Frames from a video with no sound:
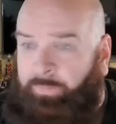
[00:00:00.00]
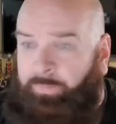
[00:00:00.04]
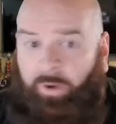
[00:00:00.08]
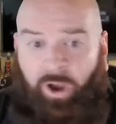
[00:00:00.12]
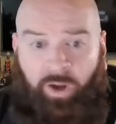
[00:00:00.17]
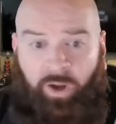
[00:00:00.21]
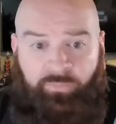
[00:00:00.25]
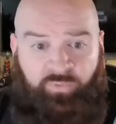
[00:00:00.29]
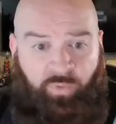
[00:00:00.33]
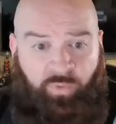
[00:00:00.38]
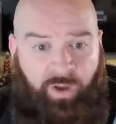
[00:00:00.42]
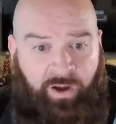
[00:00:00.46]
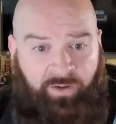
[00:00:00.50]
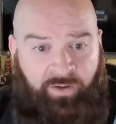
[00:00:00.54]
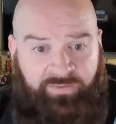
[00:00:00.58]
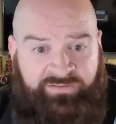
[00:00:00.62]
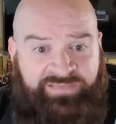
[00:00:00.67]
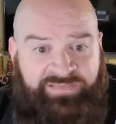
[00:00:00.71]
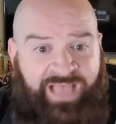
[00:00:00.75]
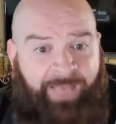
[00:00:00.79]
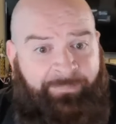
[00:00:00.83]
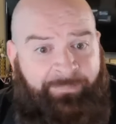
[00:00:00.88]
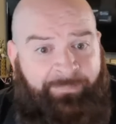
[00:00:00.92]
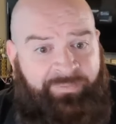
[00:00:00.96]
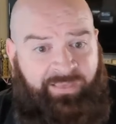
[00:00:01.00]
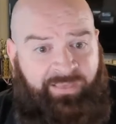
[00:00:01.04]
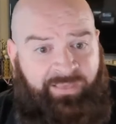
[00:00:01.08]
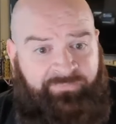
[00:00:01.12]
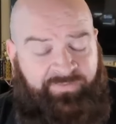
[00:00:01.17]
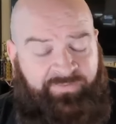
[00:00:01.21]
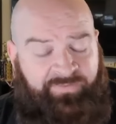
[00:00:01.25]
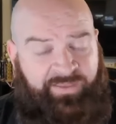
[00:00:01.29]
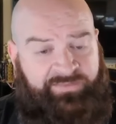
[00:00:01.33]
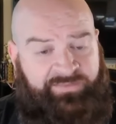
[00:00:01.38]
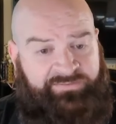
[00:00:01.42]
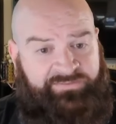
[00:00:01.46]
barbed wire on the top of that
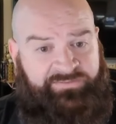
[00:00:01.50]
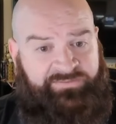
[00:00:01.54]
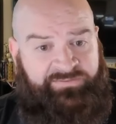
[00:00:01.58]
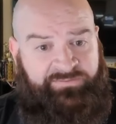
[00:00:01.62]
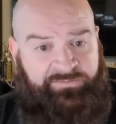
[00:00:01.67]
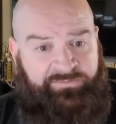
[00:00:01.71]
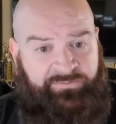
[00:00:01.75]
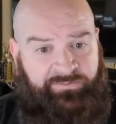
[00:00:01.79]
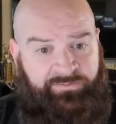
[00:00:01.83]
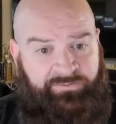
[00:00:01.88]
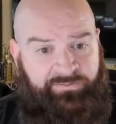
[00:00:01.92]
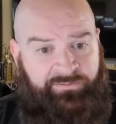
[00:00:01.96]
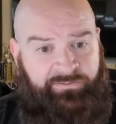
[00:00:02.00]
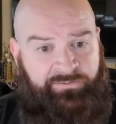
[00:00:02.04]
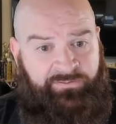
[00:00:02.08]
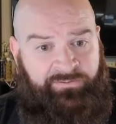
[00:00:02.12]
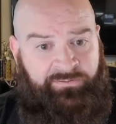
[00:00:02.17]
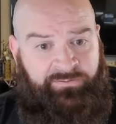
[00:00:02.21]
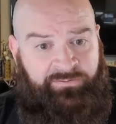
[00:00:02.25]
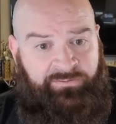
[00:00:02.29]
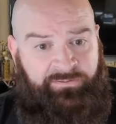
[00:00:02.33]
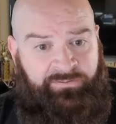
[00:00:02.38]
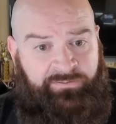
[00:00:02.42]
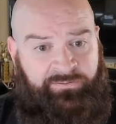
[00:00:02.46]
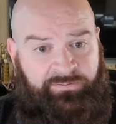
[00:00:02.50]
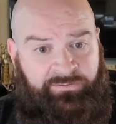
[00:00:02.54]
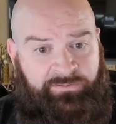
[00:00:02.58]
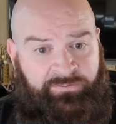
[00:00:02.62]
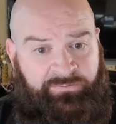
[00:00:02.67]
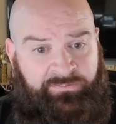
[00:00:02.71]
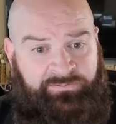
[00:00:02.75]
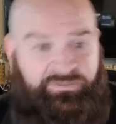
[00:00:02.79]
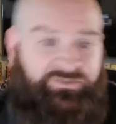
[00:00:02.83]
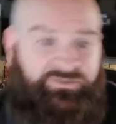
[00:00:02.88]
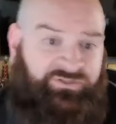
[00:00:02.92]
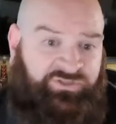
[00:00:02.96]
fence
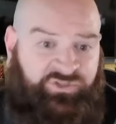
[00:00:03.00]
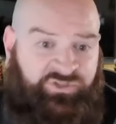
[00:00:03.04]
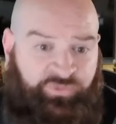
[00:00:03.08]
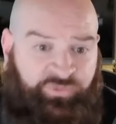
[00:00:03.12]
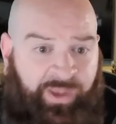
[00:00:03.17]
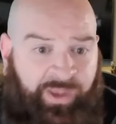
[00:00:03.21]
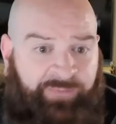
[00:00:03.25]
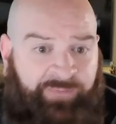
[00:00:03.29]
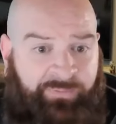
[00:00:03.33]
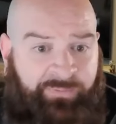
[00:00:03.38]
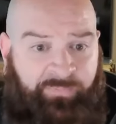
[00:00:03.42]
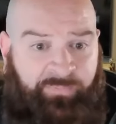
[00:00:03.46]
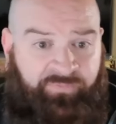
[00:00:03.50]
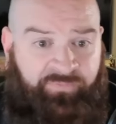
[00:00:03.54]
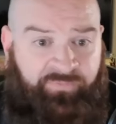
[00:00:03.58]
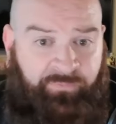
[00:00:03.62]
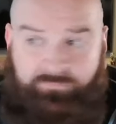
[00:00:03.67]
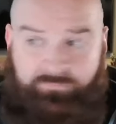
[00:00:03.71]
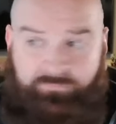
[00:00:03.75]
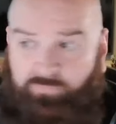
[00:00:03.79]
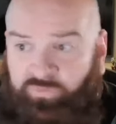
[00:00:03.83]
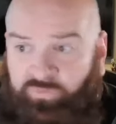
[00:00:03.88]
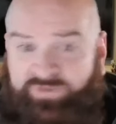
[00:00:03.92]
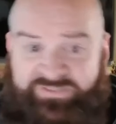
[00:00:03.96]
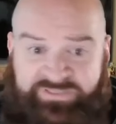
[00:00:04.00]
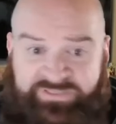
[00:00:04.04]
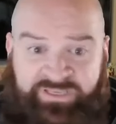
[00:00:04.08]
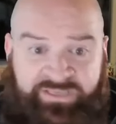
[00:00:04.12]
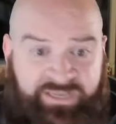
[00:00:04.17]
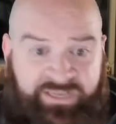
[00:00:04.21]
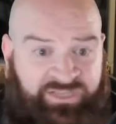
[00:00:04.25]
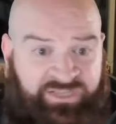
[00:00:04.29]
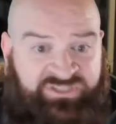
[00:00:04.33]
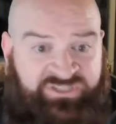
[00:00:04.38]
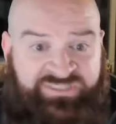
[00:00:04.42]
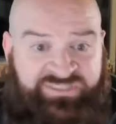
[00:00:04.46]
to dissuade people from risking
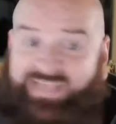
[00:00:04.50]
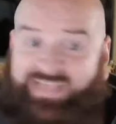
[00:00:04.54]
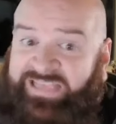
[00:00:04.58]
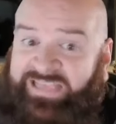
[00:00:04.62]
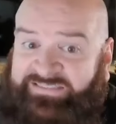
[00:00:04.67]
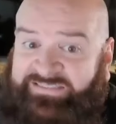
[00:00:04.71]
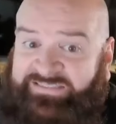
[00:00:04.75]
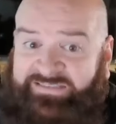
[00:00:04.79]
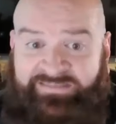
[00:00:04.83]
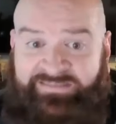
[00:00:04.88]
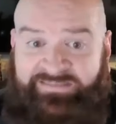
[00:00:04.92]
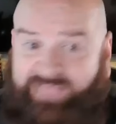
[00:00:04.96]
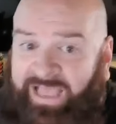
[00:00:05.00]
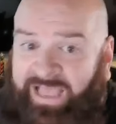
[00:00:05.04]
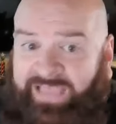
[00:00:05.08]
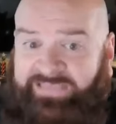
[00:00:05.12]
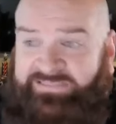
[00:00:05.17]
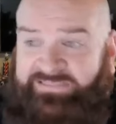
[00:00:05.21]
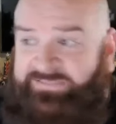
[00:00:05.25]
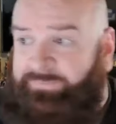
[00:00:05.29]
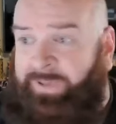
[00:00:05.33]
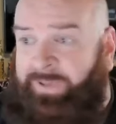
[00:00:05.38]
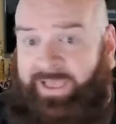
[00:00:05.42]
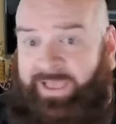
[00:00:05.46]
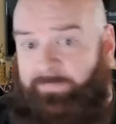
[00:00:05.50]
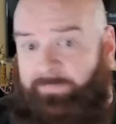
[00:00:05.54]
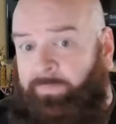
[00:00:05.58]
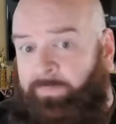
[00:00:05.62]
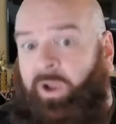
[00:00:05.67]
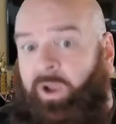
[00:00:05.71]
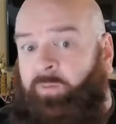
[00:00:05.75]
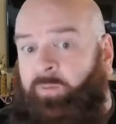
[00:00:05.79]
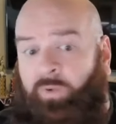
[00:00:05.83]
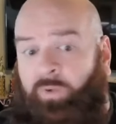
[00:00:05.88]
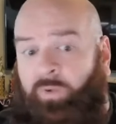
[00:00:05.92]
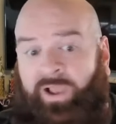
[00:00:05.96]
getting sliced and diced by a
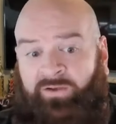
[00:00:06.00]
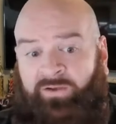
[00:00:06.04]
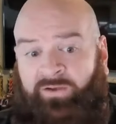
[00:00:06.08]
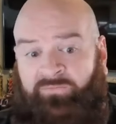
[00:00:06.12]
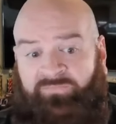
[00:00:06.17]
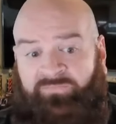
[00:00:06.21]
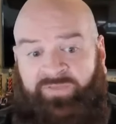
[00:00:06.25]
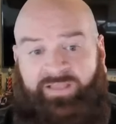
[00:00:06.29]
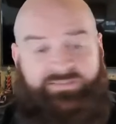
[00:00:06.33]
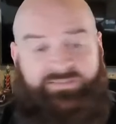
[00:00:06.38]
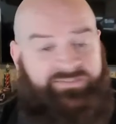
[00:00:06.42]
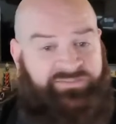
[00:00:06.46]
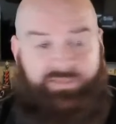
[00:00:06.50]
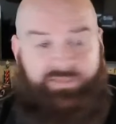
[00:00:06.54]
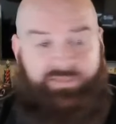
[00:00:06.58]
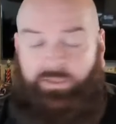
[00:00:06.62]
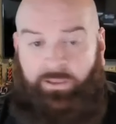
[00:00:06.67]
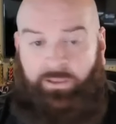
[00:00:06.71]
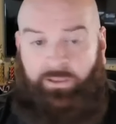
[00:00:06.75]
barbed wired fence.